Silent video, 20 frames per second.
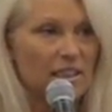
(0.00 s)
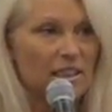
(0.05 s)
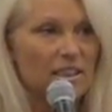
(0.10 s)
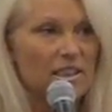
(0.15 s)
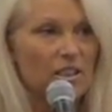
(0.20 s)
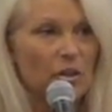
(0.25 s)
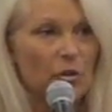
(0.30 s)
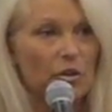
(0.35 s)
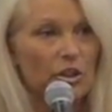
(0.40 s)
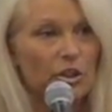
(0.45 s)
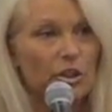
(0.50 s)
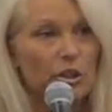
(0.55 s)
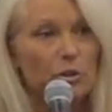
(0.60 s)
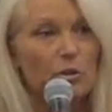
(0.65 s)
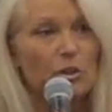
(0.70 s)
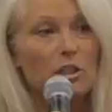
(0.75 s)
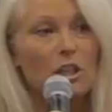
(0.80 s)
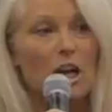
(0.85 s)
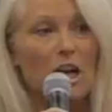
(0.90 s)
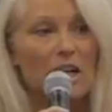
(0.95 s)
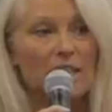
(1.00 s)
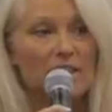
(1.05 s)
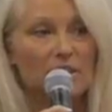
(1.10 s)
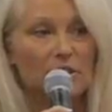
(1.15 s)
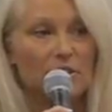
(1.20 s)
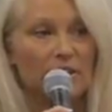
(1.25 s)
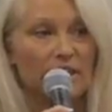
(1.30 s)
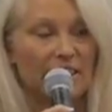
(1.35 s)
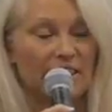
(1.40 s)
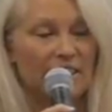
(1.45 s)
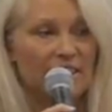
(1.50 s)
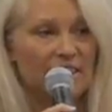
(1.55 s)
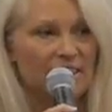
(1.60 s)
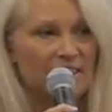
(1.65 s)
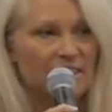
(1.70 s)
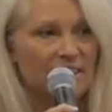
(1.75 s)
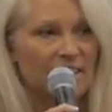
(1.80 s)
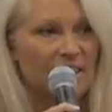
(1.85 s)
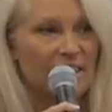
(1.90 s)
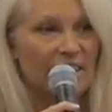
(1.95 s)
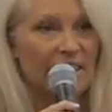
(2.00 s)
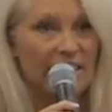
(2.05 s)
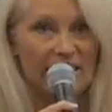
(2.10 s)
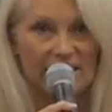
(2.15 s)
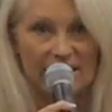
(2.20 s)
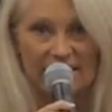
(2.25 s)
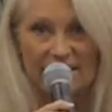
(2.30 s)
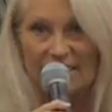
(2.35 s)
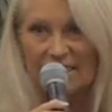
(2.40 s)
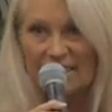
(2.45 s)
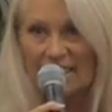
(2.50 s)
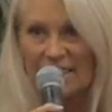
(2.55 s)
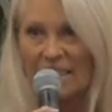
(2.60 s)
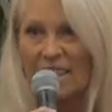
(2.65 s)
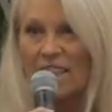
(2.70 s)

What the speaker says: So the new glossary is